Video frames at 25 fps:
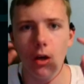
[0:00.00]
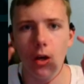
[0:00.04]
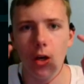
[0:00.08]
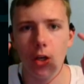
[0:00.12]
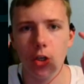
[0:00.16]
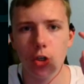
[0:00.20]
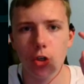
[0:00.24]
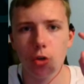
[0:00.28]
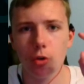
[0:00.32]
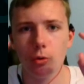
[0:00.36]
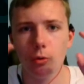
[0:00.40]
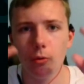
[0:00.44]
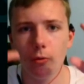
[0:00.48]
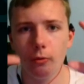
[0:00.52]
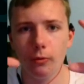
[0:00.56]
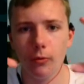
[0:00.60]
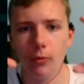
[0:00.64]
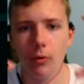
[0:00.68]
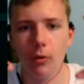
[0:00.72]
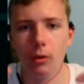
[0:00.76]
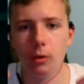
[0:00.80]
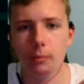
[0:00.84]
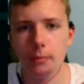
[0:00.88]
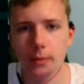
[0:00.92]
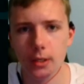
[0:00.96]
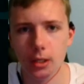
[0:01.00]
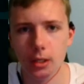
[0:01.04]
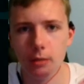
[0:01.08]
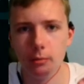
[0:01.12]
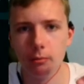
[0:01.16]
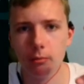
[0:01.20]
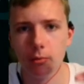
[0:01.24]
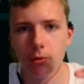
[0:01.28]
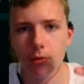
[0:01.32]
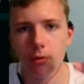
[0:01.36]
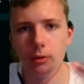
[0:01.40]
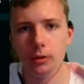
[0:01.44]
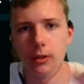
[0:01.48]
true form
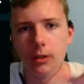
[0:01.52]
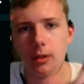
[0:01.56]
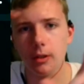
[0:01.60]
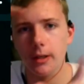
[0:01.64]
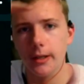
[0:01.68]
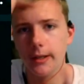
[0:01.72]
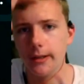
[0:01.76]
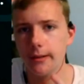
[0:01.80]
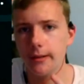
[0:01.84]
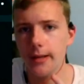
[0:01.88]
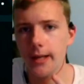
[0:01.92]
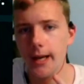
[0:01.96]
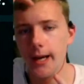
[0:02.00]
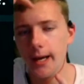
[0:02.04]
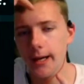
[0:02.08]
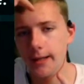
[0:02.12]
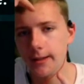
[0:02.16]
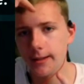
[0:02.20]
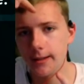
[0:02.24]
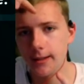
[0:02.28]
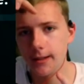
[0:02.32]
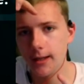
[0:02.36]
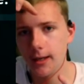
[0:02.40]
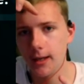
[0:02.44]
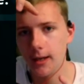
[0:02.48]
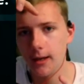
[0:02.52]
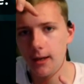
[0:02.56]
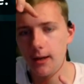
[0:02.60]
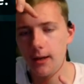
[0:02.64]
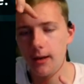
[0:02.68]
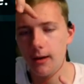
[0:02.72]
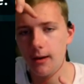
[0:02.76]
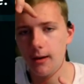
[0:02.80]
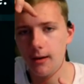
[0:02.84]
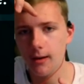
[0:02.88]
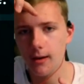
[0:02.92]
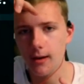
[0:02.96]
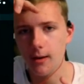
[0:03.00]
symbols like that,
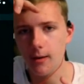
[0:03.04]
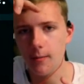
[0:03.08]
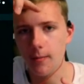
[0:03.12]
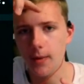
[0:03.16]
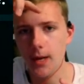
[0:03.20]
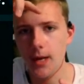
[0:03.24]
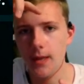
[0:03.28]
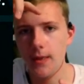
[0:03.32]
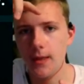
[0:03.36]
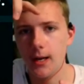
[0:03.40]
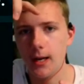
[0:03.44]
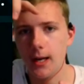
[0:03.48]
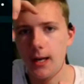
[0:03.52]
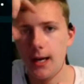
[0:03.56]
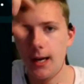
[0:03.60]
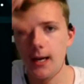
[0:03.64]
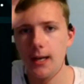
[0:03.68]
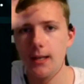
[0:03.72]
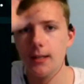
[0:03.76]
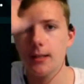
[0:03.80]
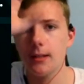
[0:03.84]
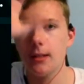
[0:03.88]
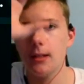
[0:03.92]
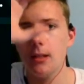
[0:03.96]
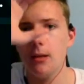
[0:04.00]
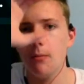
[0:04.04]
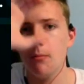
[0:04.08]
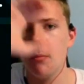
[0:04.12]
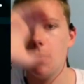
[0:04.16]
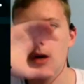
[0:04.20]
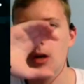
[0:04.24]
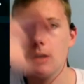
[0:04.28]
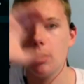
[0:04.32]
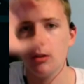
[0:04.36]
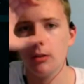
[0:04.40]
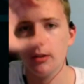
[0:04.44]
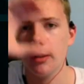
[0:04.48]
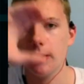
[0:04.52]
and then it has the
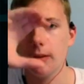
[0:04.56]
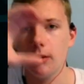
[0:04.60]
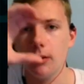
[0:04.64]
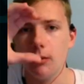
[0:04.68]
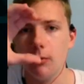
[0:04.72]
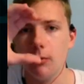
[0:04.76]
monolith in the